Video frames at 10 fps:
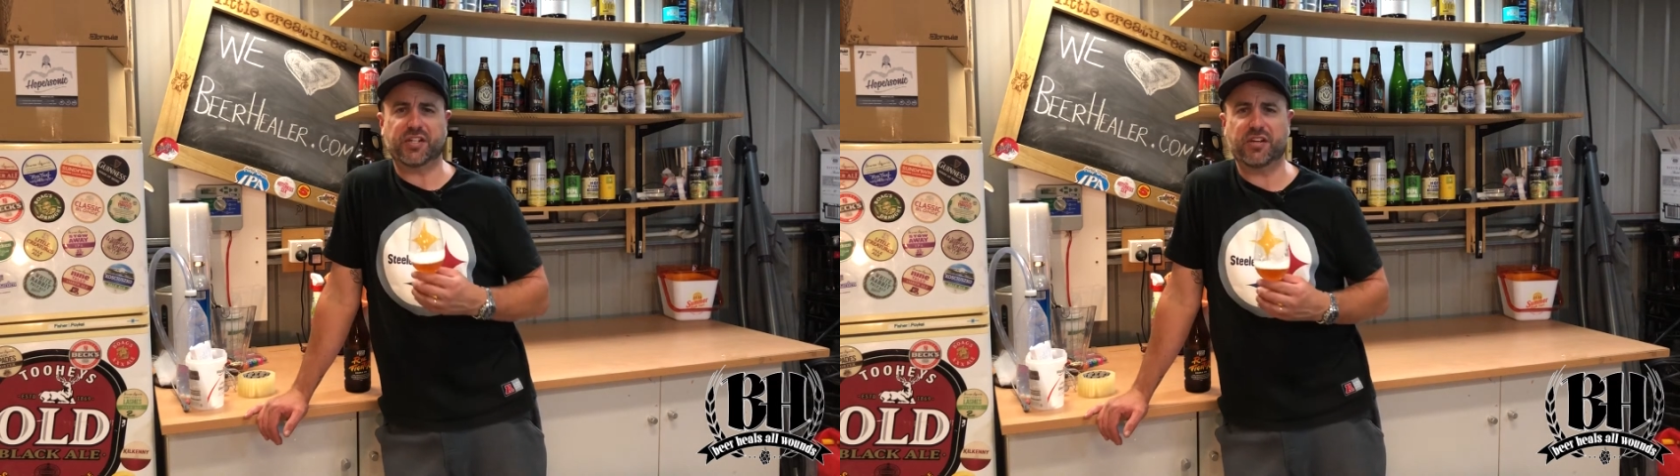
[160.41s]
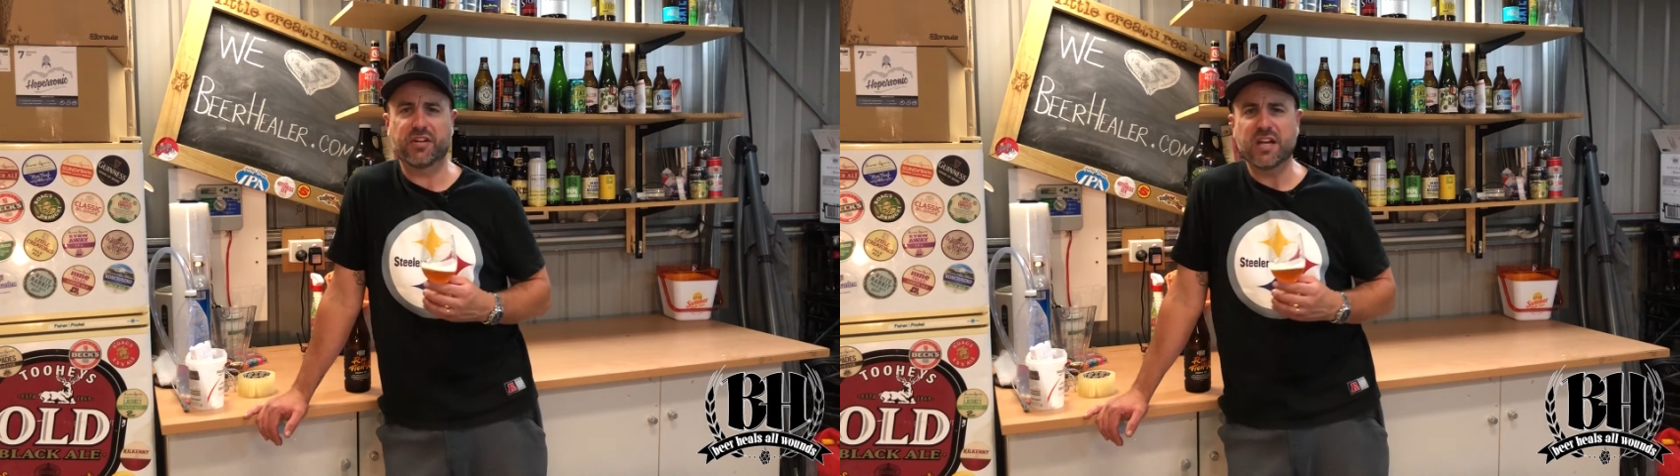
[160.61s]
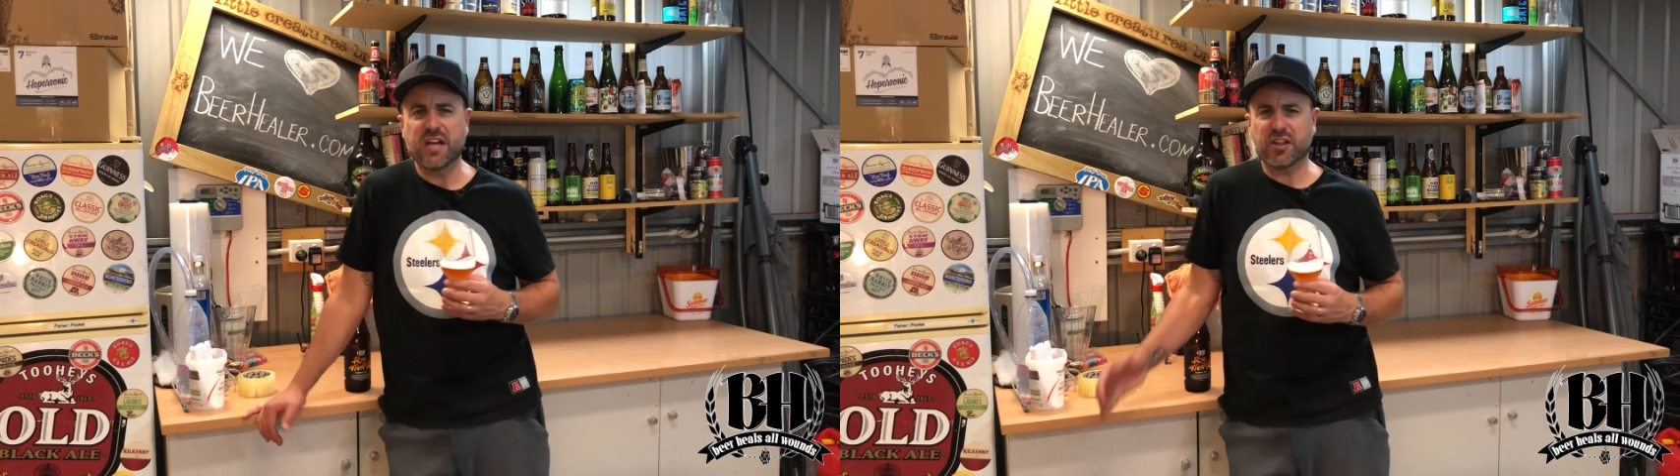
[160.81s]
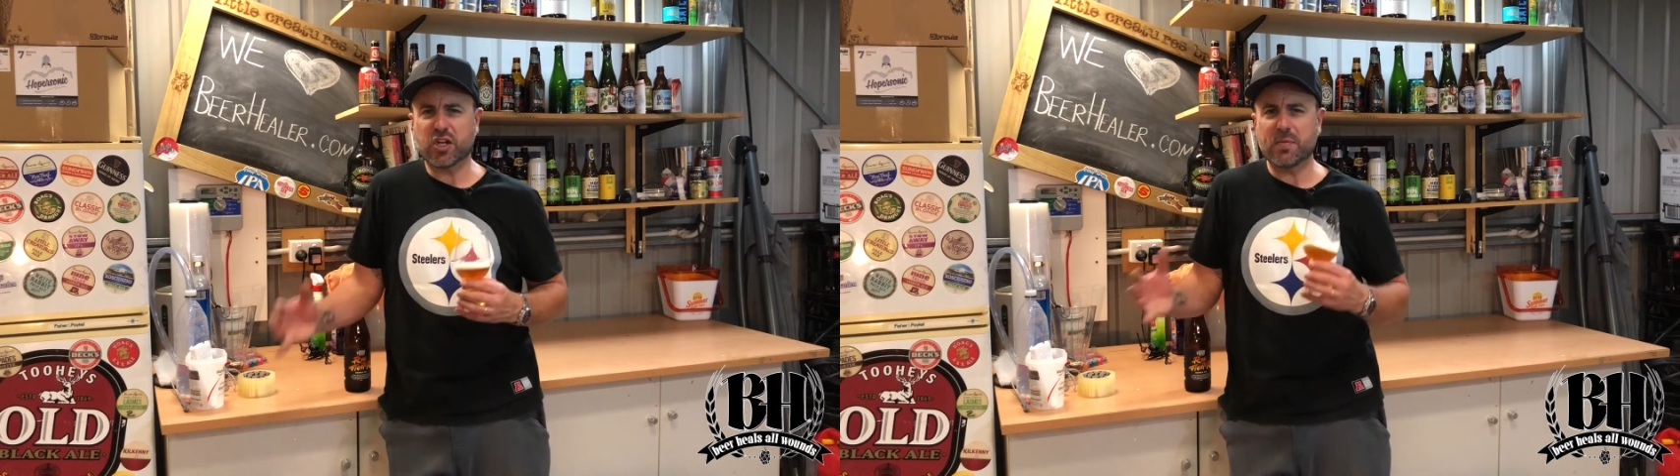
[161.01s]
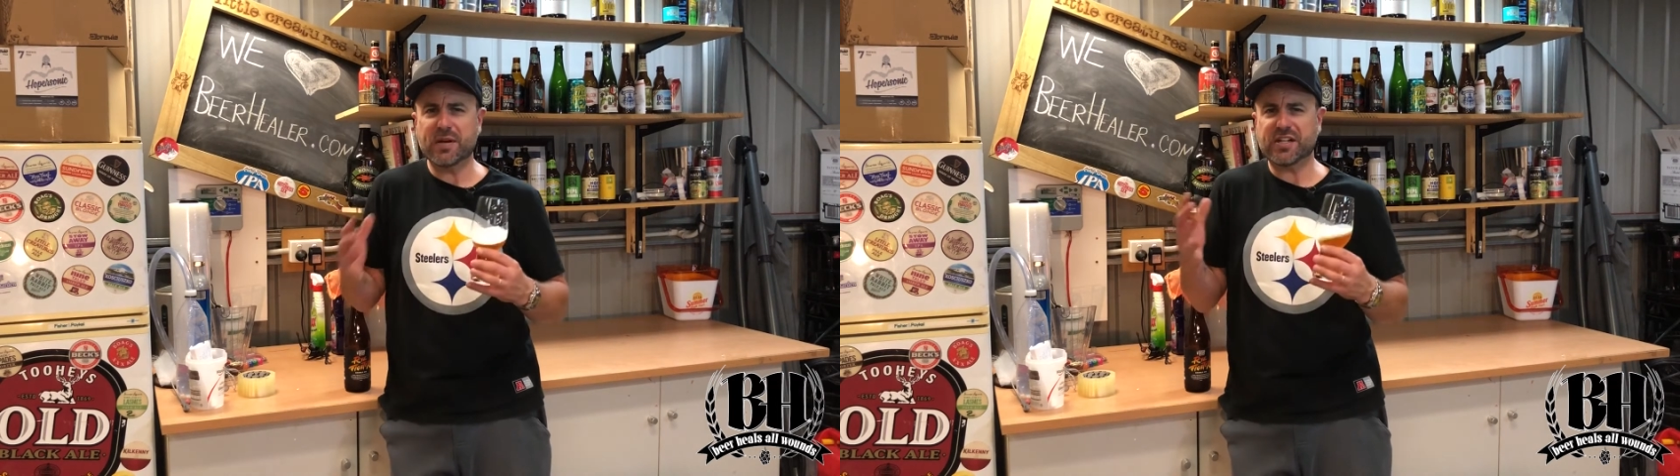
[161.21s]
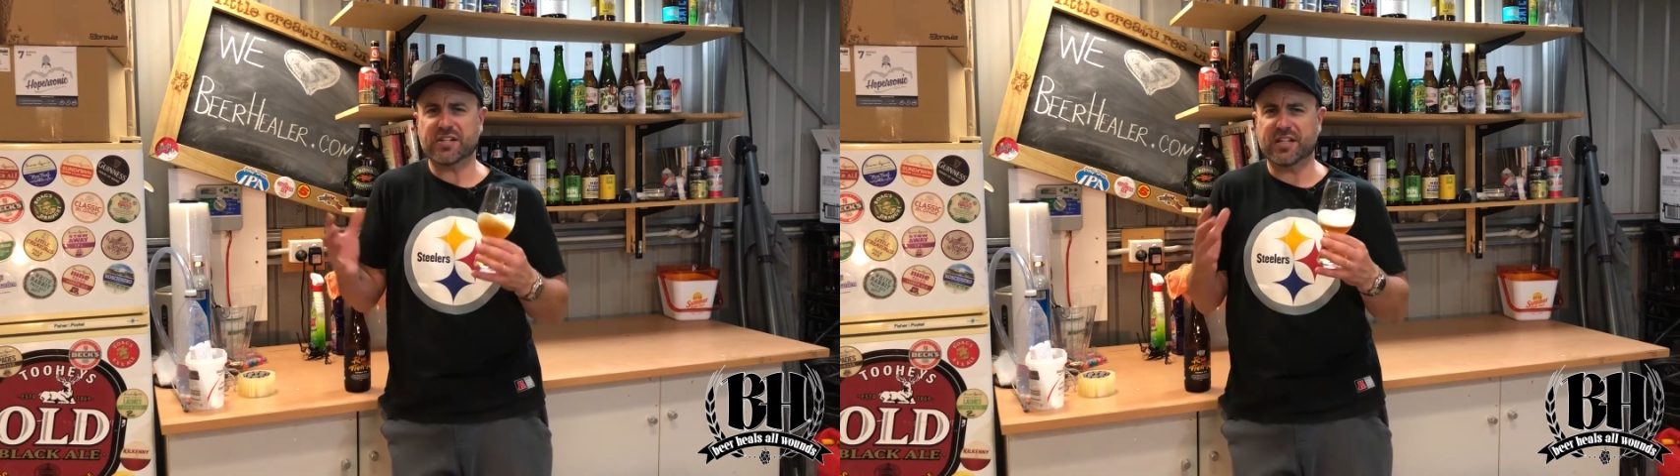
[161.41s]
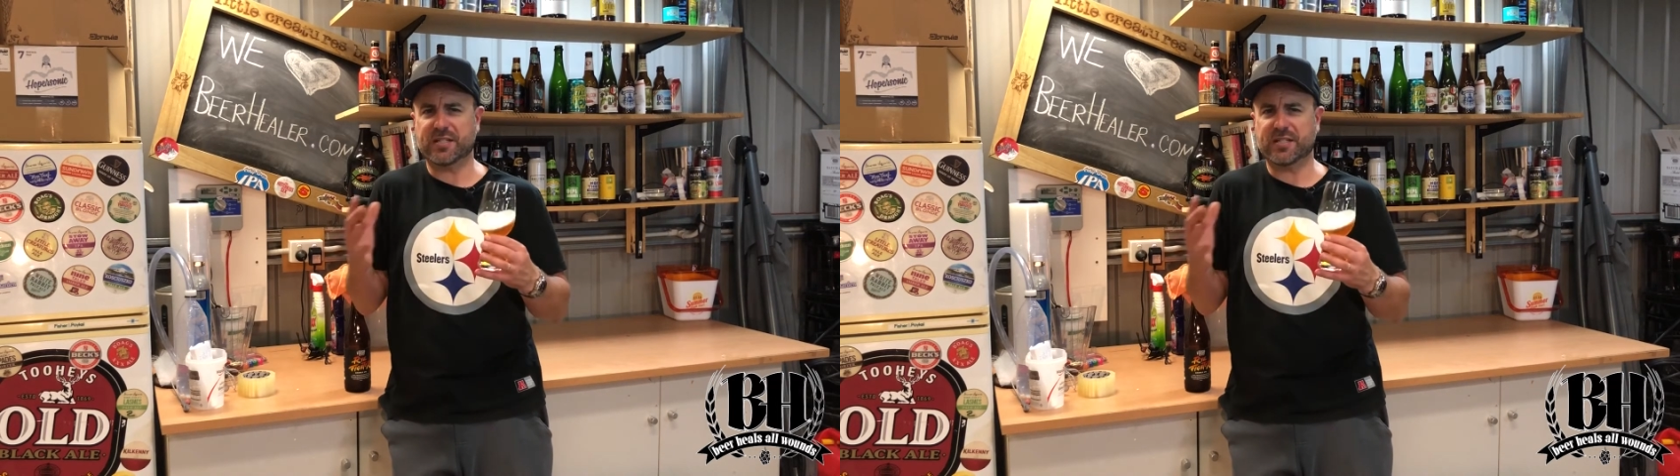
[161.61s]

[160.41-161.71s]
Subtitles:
So the combination of that